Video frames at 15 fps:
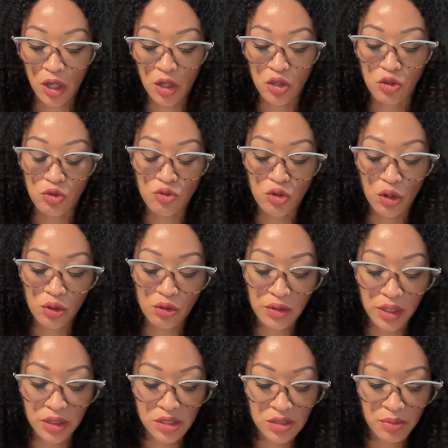You know
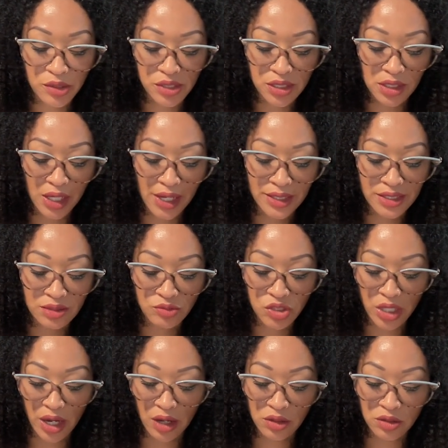that this person has some
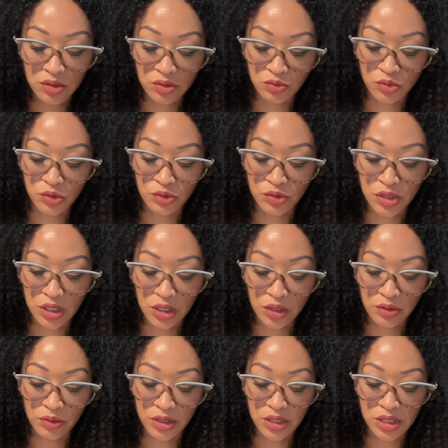childhood wounds here
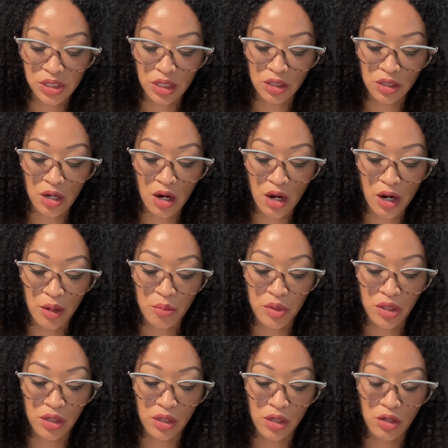with the Sun card
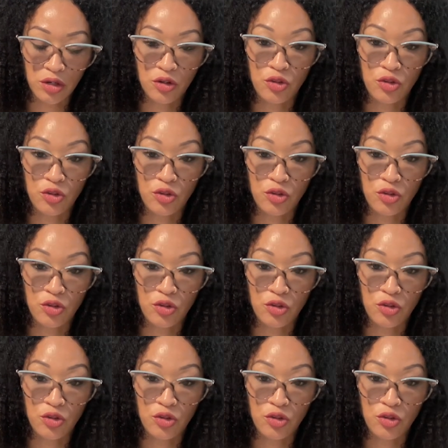being here.